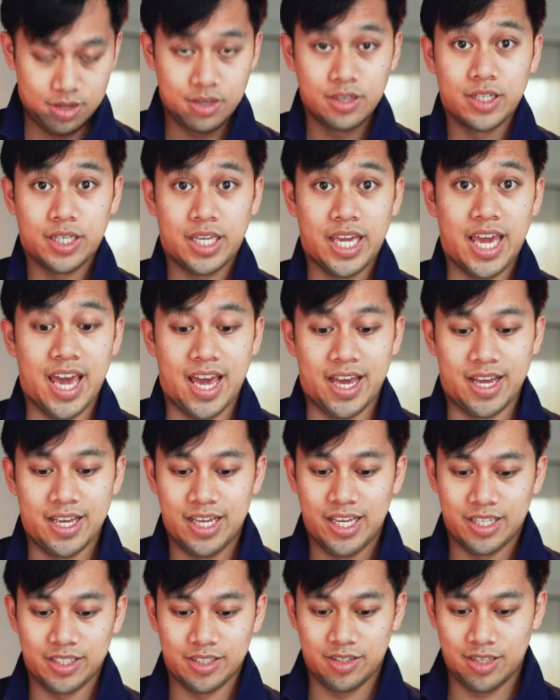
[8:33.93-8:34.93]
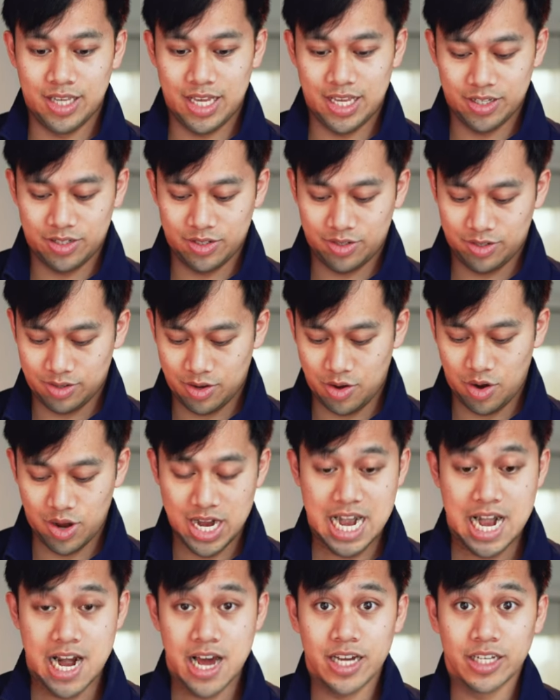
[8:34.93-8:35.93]
Yeah, it, it's got a
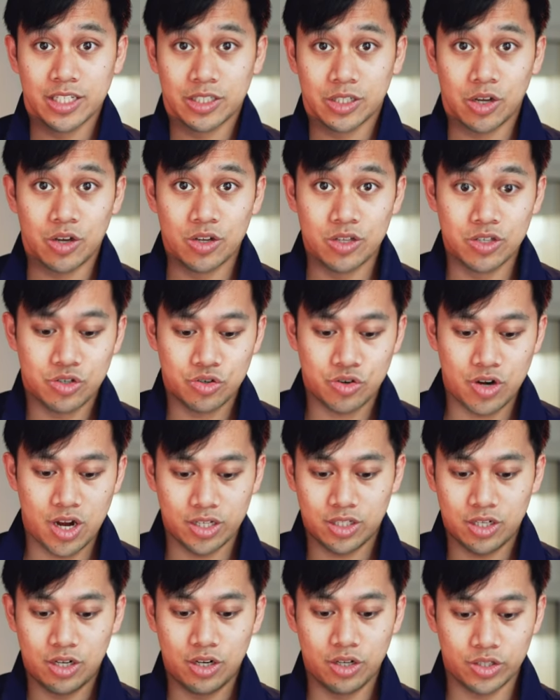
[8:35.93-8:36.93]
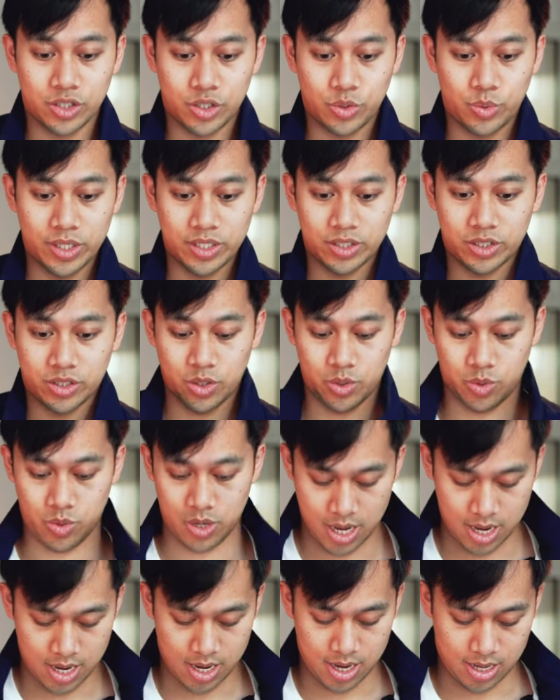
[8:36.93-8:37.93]
nice contrast look to it. So
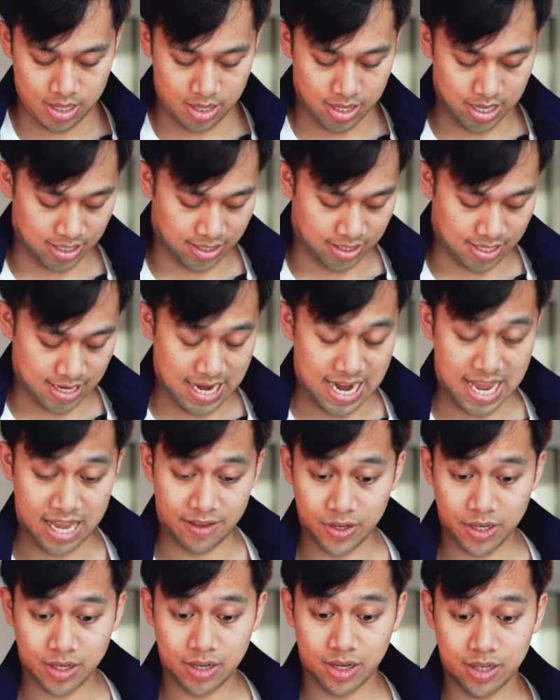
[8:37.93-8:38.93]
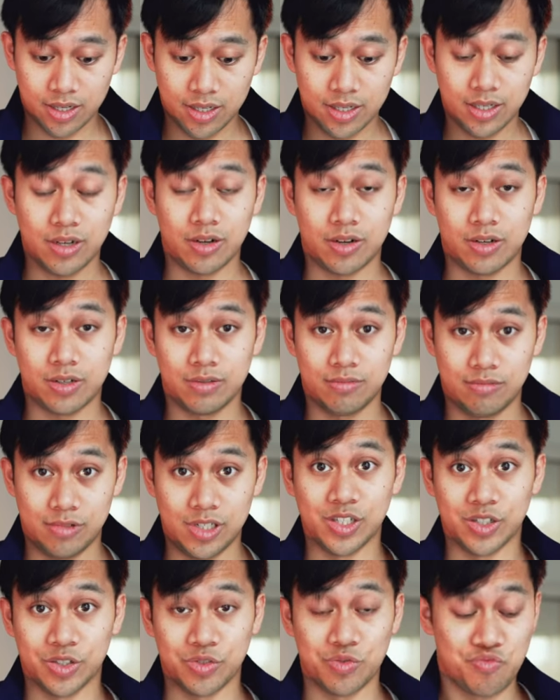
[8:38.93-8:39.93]
this navy color
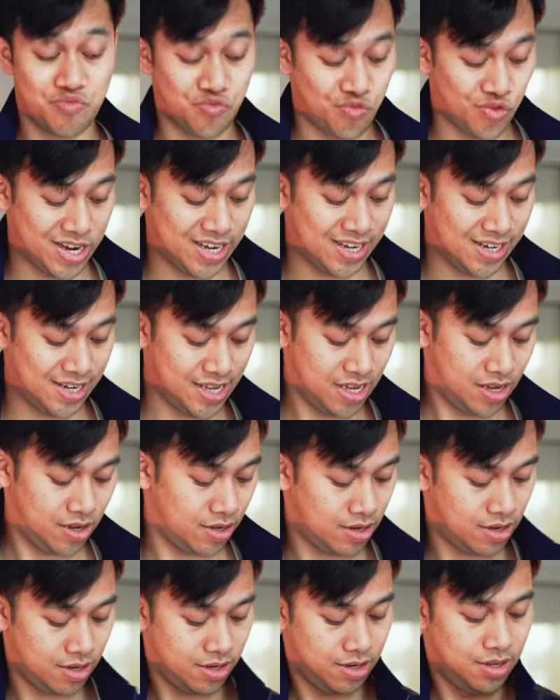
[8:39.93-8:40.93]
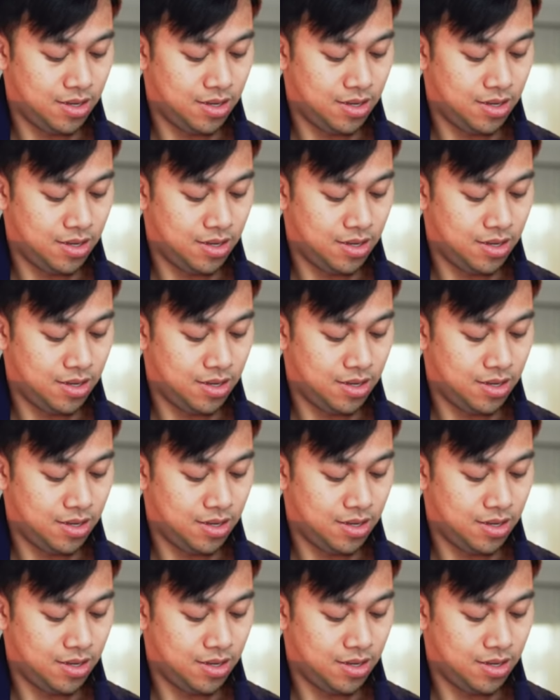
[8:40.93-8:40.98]
looks really good.